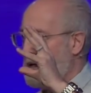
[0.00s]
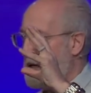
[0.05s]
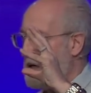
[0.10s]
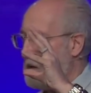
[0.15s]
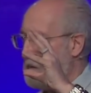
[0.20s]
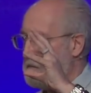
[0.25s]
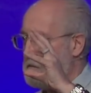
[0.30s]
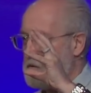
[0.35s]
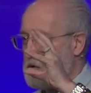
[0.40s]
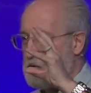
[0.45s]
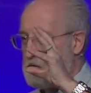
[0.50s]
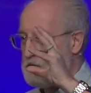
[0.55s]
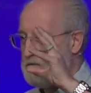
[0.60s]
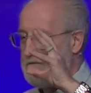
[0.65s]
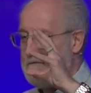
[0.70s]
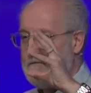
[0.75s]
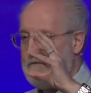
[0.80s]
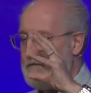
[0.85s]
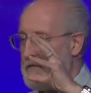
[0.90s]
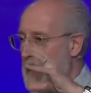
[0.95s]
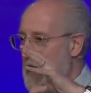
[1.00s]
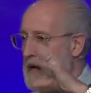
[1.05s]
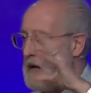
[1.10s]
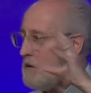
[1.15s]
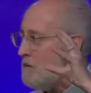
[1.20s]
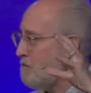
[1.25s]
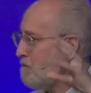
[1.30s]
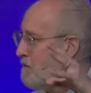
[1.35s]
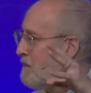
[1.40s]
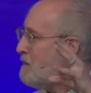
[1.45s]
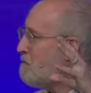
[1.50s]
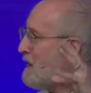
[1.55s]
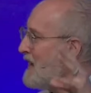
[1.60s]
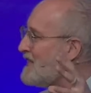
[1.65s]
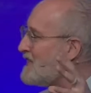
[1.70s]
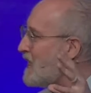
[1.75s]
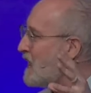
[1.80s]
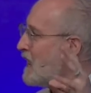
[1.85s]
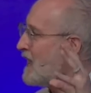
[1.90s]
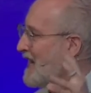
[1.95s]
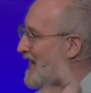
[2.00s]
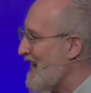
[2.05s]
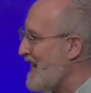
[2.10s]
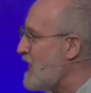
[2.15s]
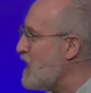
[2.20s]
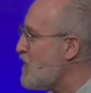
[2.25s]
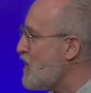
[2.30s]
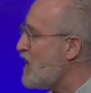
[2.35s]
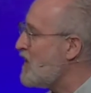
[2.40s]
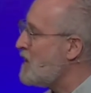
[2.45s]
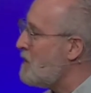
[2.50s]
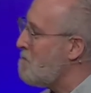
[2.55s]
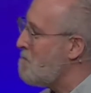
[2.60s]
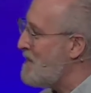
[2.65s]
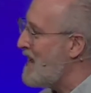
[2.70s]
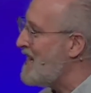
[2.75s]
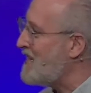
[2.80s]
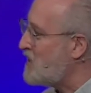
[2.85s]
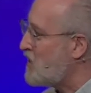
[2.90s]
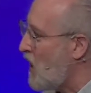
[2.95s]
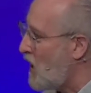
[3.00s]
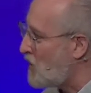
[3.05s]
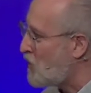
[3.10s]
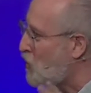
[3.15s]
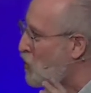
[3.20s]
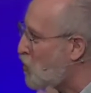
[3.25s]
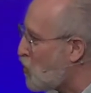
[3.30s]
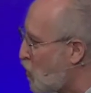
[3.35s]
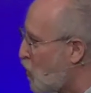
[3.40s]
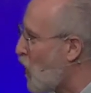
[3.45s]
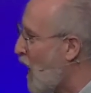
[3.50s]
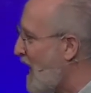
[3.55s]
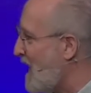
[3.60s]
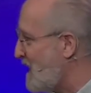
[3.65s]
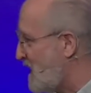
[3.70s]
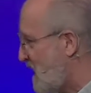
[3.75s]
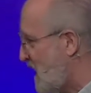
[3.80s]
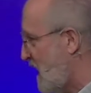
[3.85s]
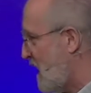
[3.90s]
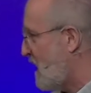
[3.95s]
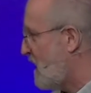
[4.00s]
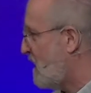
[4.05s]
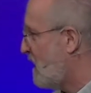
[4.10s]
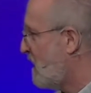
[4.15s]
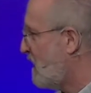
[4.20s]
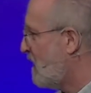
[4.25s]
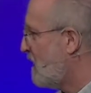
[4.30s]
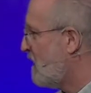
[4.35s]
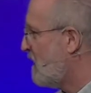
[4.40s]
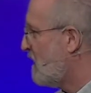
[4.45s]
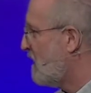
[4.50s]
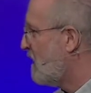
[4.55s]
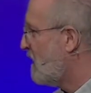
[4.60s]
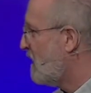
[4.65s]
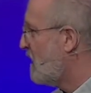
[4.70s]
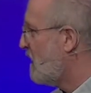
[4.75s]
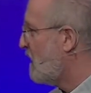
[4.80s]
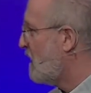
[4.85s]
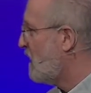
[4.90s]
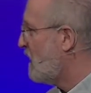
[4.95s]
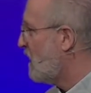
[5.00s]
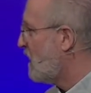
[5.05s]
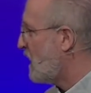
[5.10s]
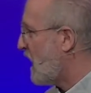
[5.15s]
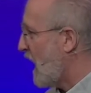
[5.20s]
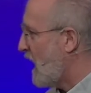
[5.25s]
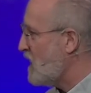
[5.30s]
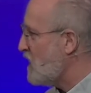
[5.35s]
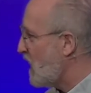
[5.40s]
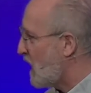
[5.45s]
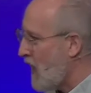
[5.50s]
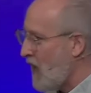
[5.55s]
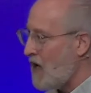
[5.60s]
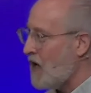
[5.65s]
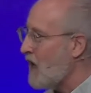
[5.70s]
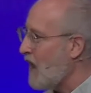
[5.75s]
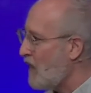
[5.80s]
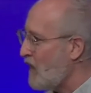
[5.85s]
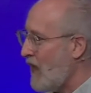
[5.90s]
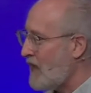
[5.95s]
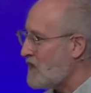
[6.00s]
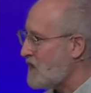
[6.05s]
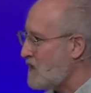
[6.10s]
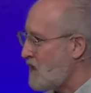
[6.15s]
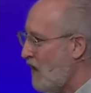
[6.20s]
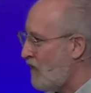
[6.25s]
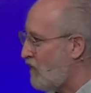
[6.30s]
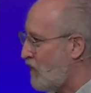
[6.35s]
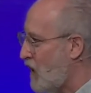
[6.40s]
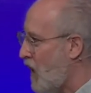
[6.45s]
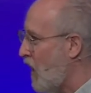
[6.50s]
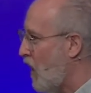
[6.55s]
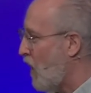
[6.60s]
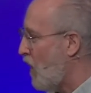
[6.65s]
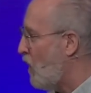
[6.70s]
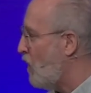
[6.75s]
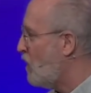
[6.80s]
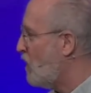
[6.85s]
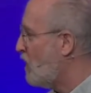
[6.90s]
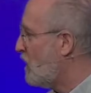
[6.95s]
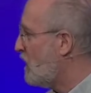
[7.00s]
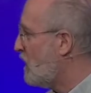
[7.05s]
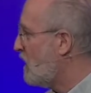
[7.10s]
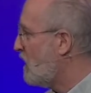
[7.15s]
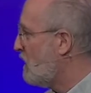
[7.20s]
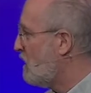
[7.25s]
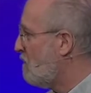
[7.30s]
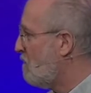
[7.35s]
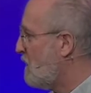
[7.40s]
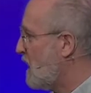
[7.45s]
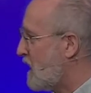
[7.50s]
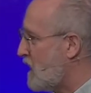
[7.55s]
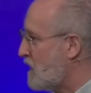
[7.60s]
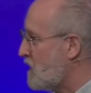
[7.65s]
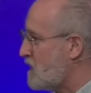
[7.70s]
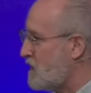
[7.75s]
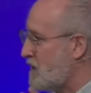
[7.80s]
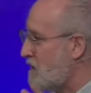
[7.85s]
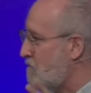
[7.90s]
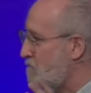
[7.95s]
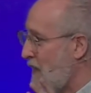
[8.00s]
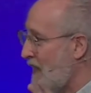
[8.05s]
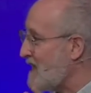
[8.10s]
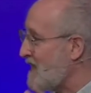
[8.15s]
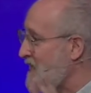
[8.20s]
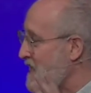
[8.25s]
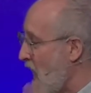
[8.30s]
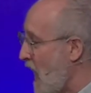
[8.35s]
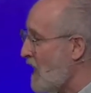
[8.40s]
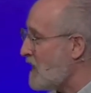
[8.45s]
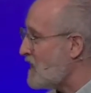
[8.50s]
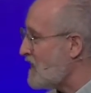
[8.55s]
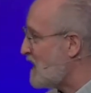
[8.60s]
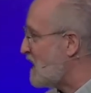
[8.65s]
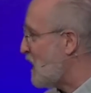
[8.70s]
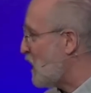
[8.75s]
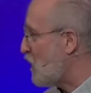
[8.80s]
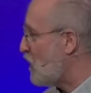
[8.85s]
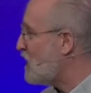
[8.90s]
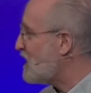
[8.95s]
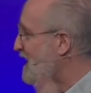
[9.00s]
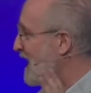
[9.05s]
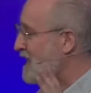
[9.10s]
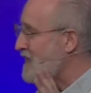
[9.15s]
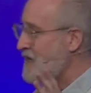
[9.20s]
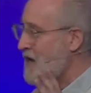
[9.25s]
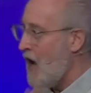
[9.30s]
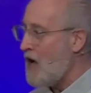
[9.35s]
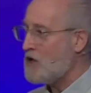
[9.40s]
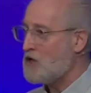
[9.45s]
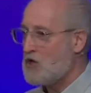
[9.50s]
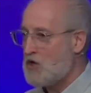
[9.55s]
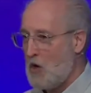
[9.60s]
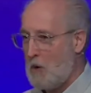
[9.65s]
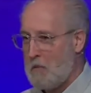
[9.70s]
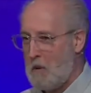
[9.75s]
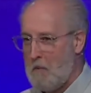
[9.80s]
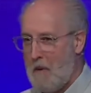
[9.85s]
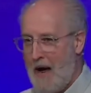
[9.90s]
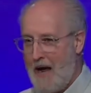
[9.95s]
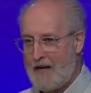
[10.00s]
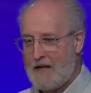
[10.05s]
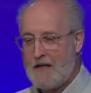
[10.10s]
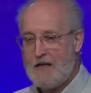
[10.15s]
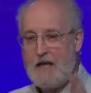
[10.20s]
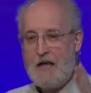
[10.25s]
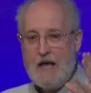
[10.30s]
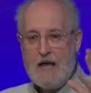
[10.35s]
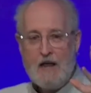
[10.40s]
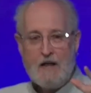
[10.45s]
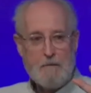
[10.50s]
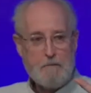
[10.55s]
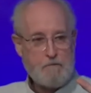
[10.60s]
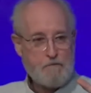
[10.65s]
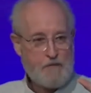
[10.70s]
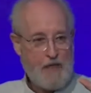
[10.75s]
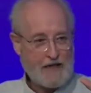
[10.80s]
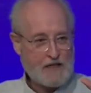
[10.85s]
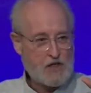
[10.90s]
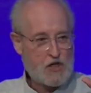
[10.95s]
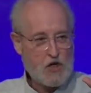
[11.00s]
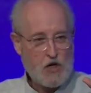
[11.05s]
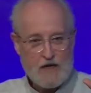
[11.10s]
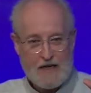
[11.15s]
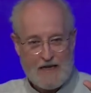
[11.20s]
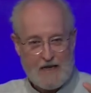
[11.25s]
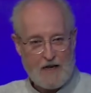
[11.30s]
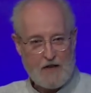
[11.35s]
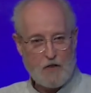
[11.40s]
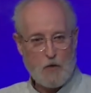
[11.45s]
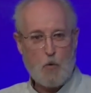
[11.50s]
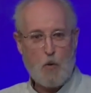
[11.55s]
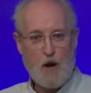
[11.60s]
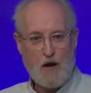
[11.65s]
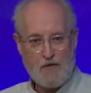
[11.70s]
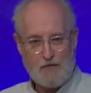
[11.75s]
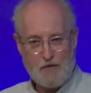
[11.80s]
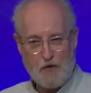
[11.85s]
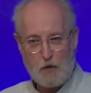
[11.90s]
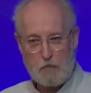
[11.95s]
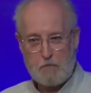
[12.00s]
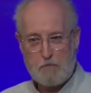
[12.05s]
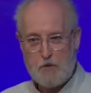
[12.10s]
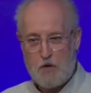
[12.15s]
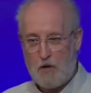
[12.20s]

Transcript: can get basically anything that makes us crazy. Okay, you got to let that stuff go, because that's not serious. That's not sober-minded. That's going to get in the way of your